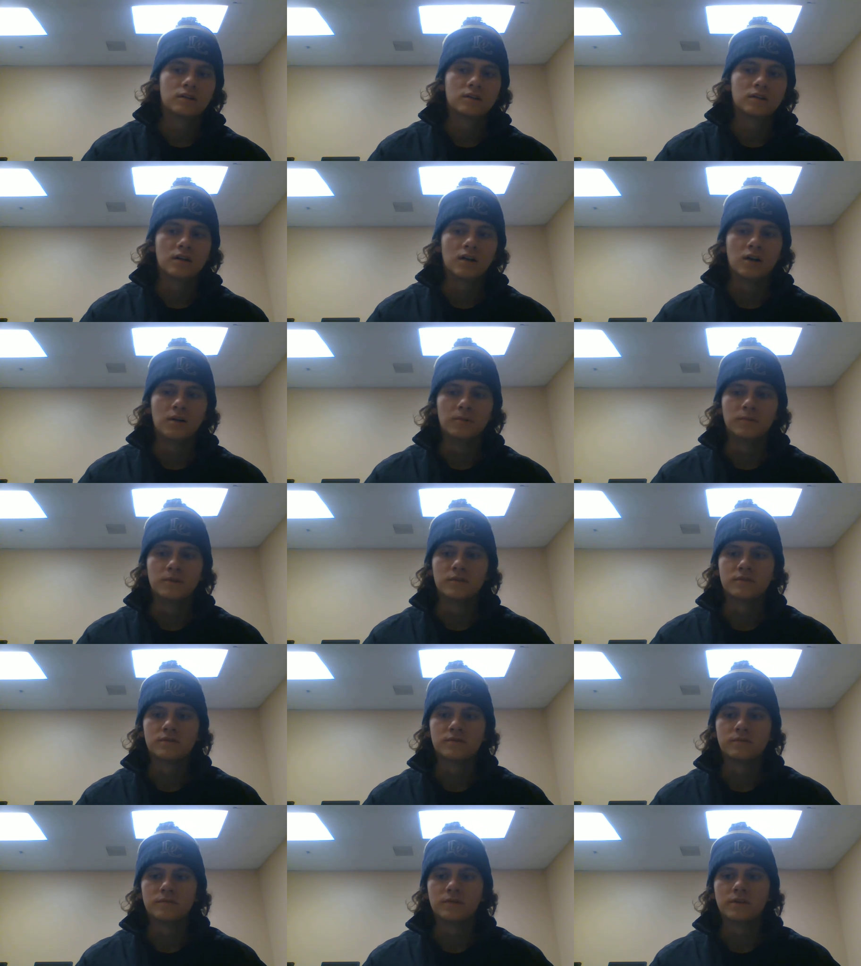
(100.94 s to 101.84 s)

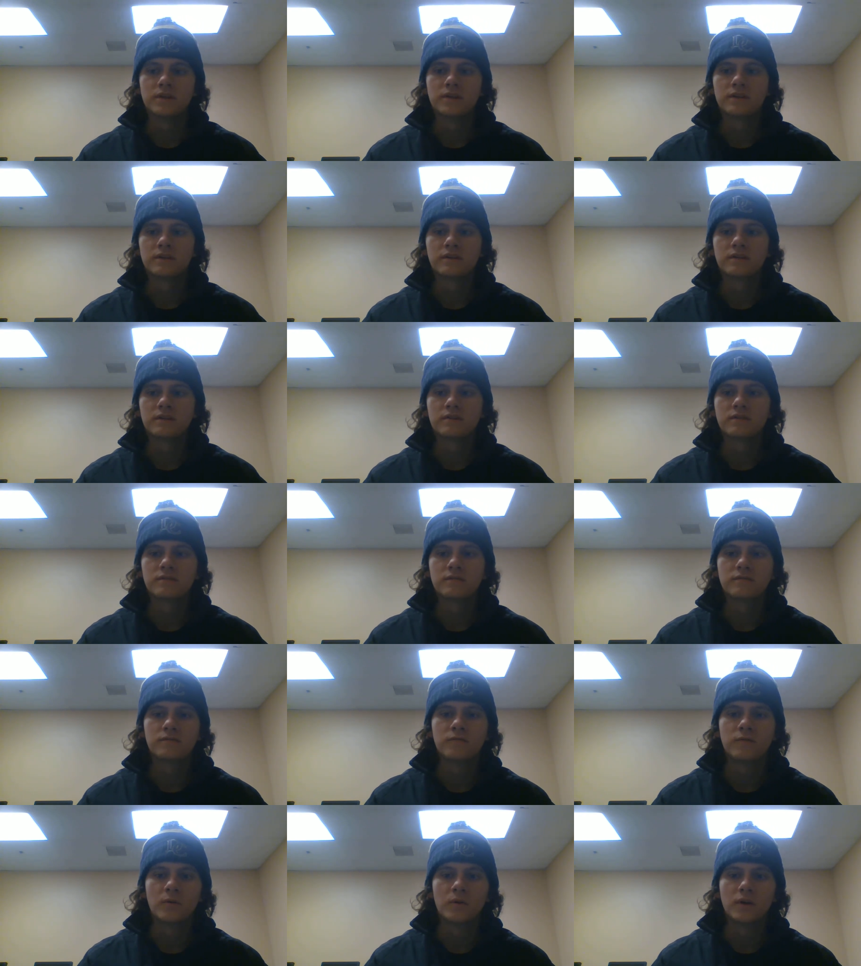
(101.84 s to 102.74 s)
commerce with
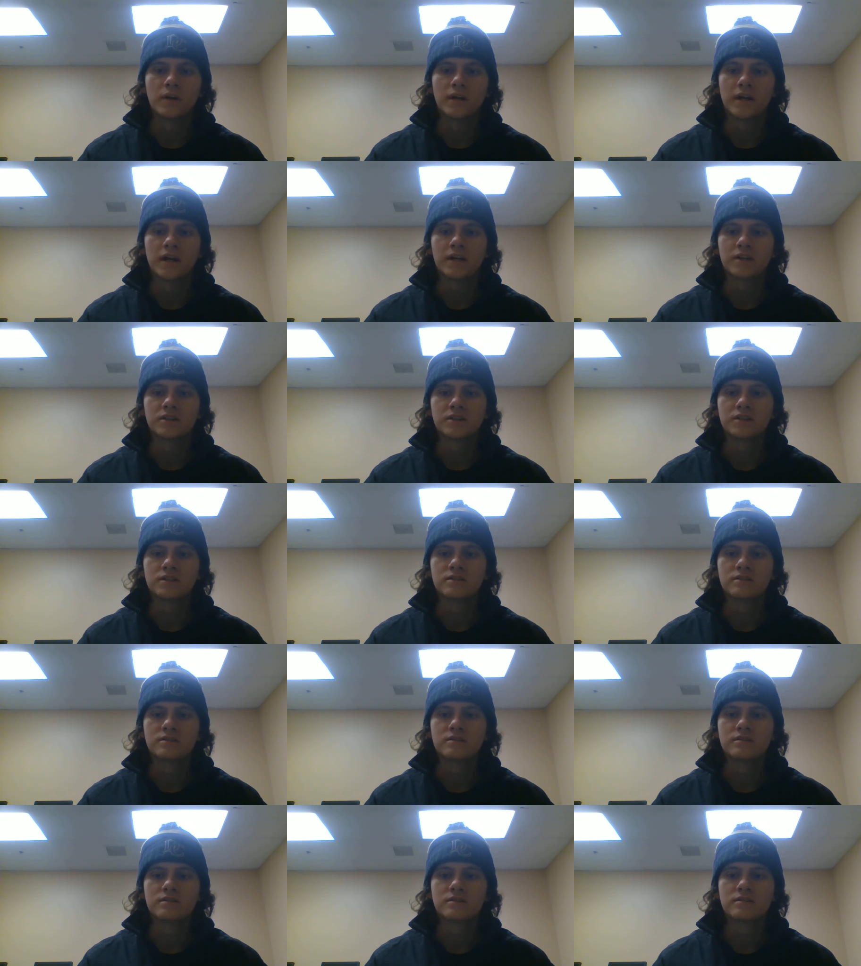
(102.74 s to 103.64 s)
foreign
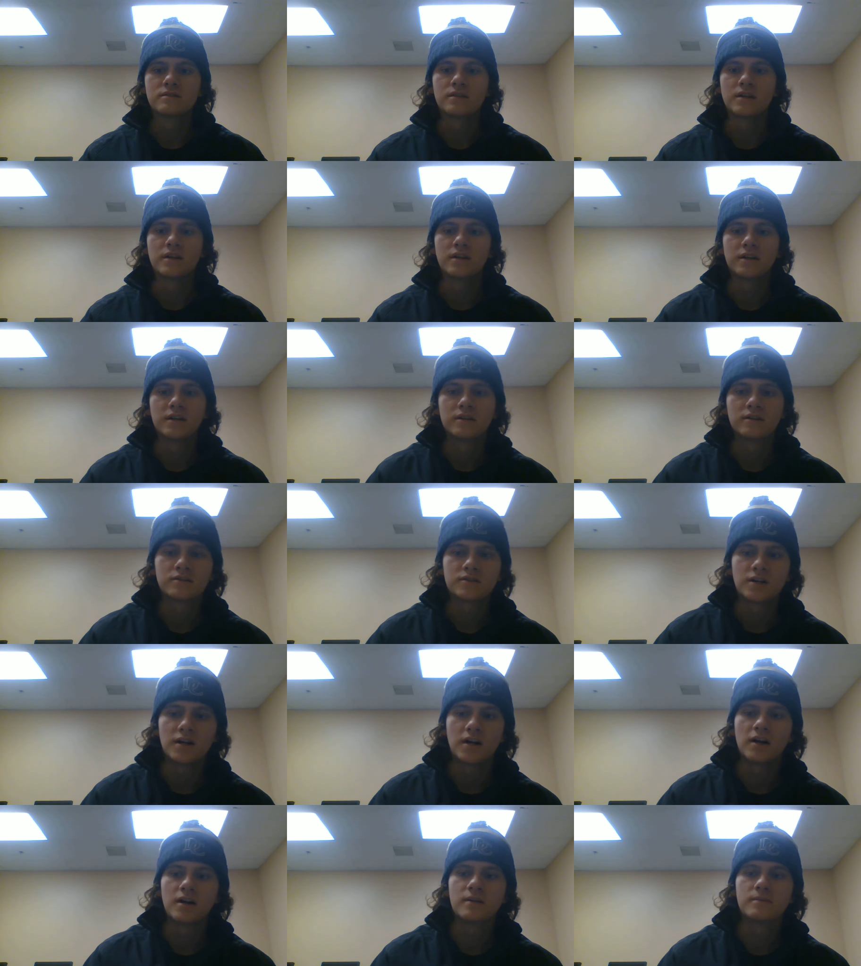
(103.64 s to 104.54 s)
nations, Indian
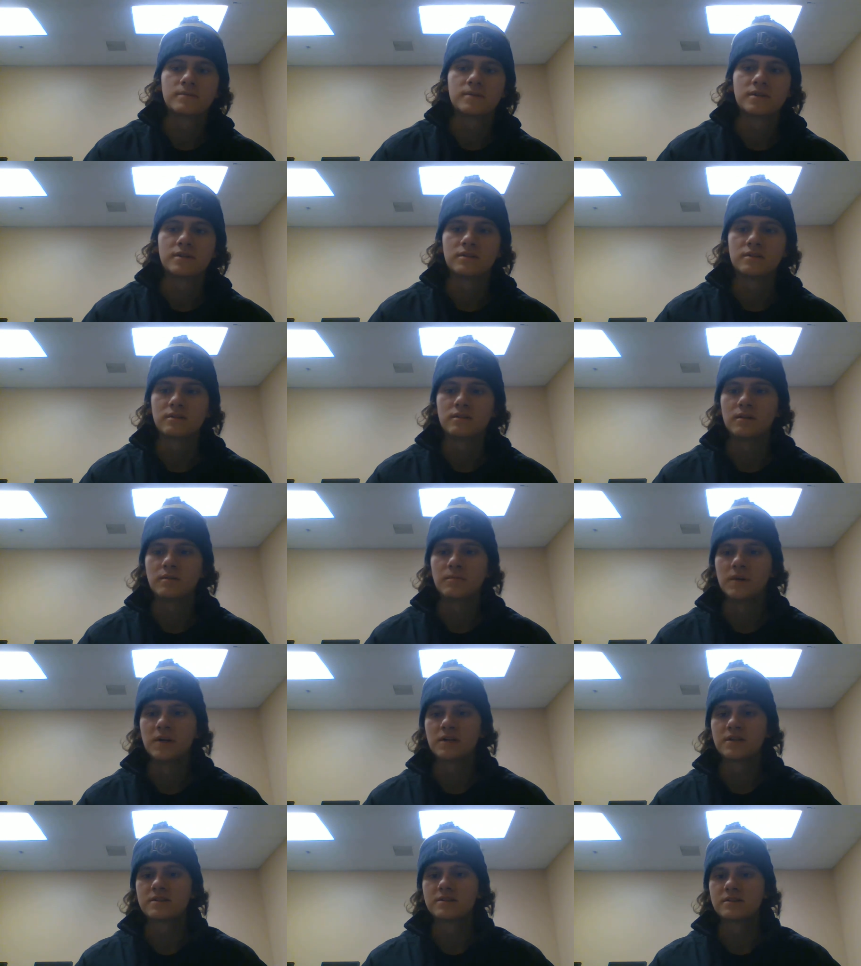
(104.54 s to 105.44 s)
tribes, and
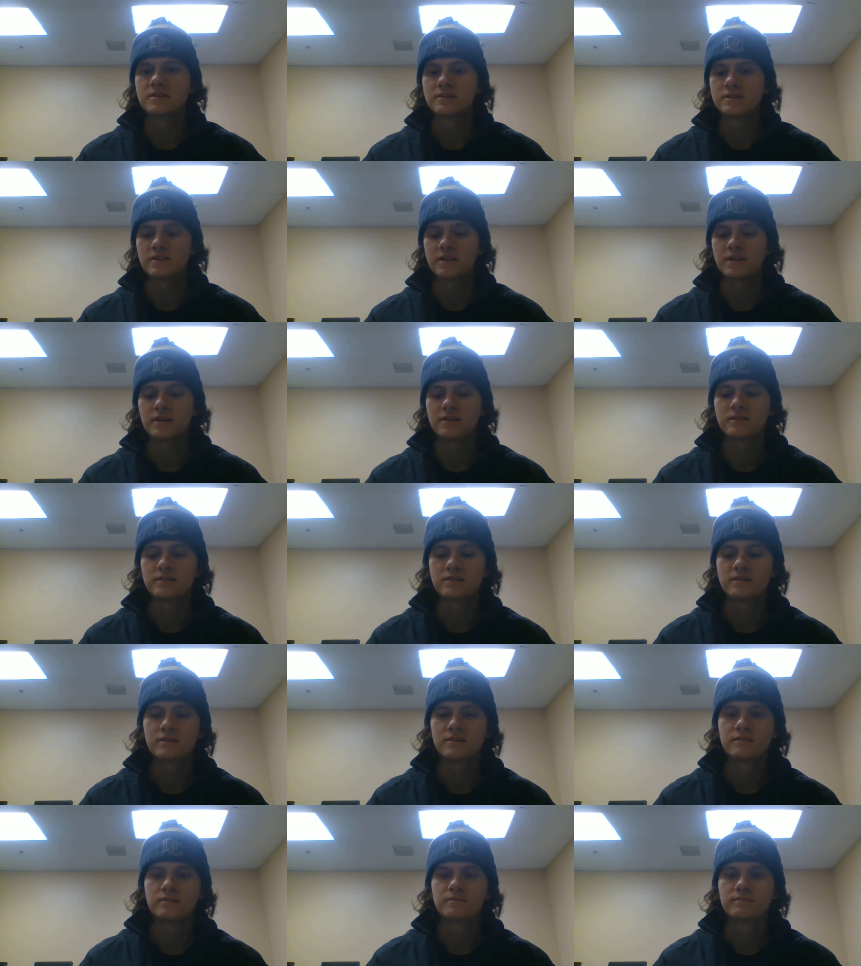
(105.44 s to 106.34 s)
amongst the
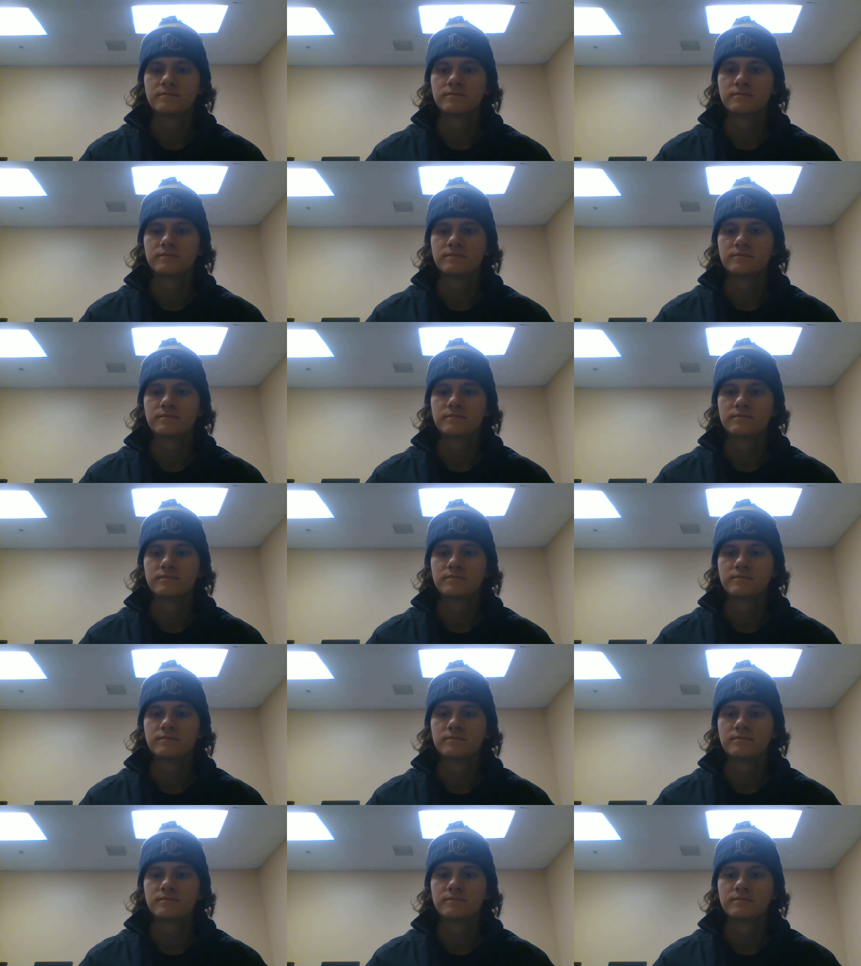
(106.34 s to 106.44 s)
states.